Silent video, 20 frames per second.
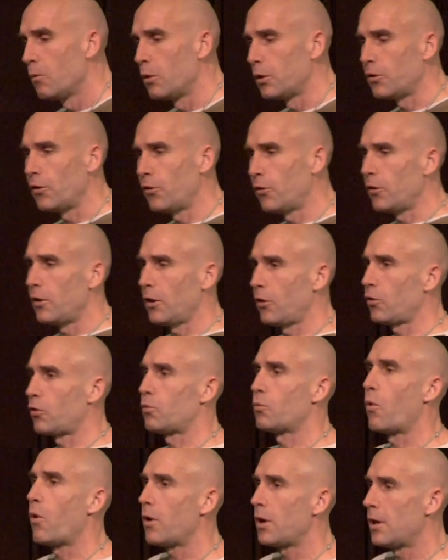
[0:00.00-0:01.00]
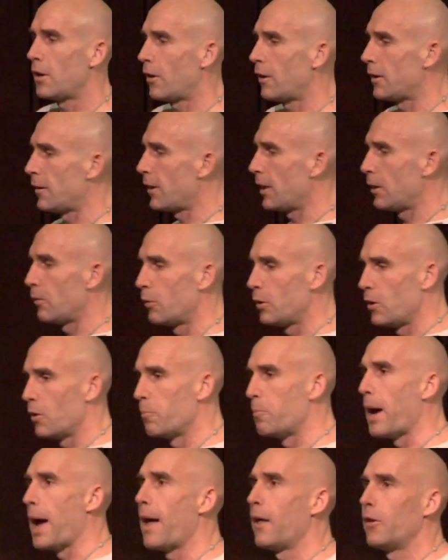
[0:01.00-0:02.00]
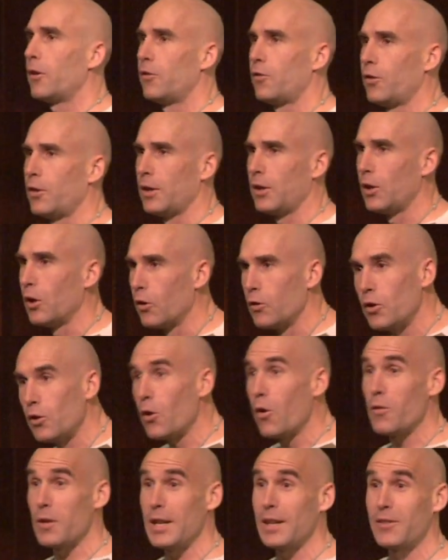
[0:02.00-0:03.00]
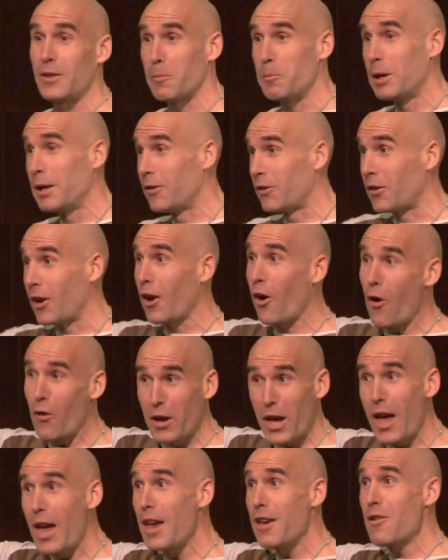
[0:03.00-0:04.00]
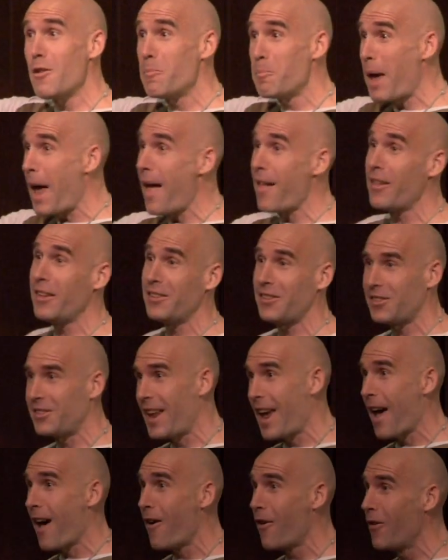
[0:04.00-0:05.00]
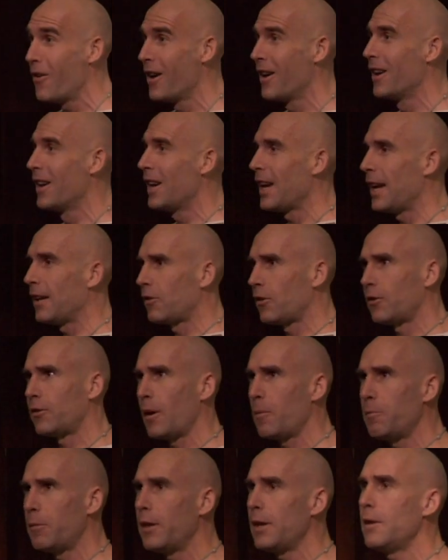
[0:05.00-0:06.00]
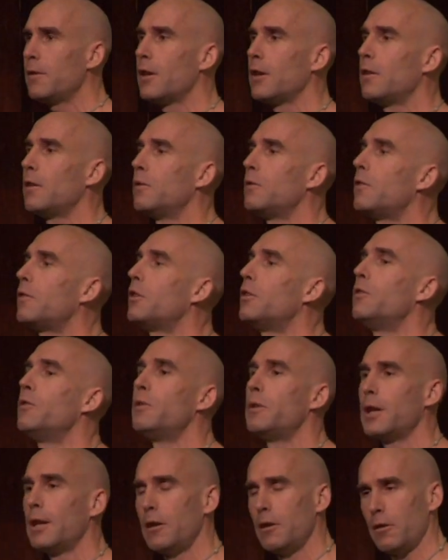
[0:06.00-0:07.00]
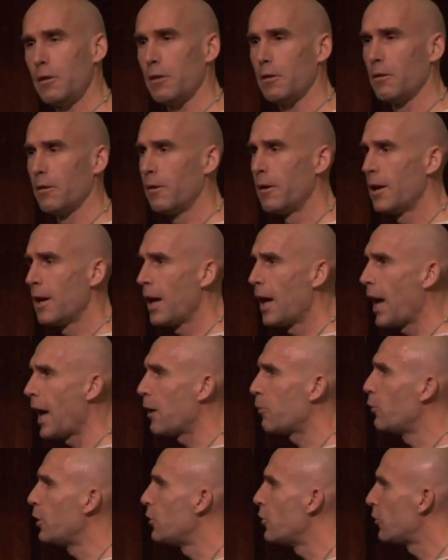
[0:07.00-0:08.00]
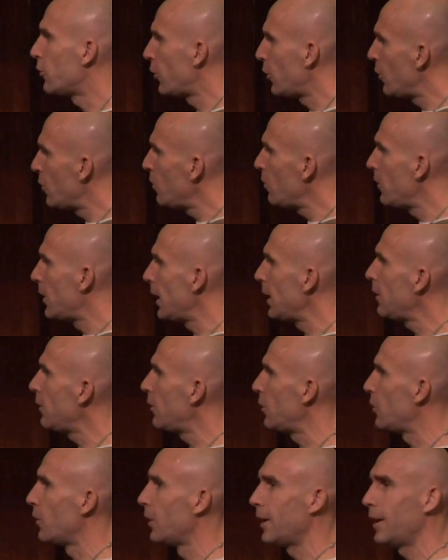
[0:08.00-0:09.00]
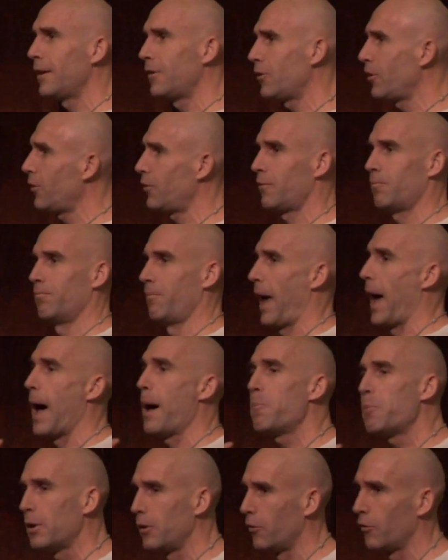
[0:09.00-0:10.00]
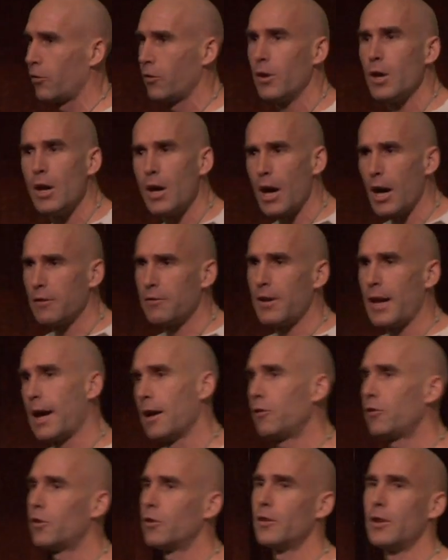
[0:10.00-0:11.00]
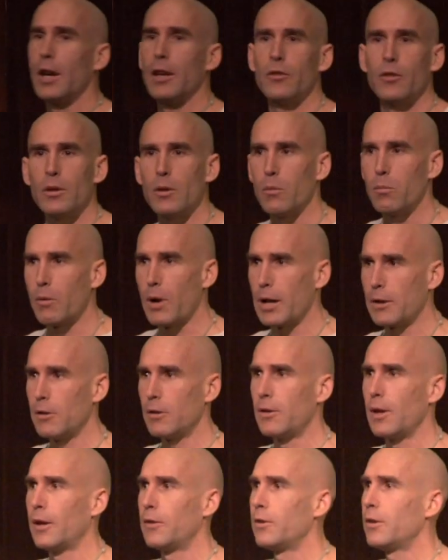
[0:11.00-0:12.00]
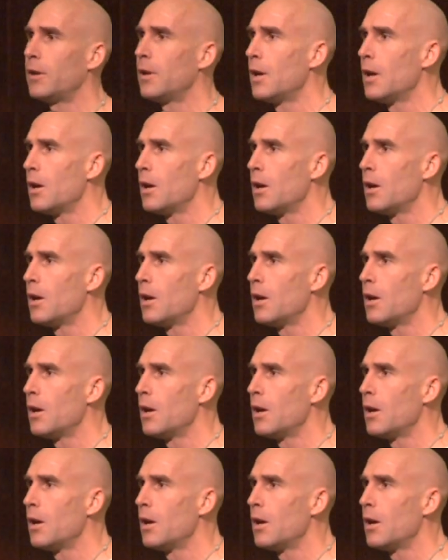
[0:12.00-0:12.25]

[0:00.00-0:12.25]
which is an extraordinary thing. When you're balancing, you know, you don't need somebody to say, okay, you're balanced now. It's something that you tune into. And when you're tuned into it, it just happens. A dancer does it, a runner does it.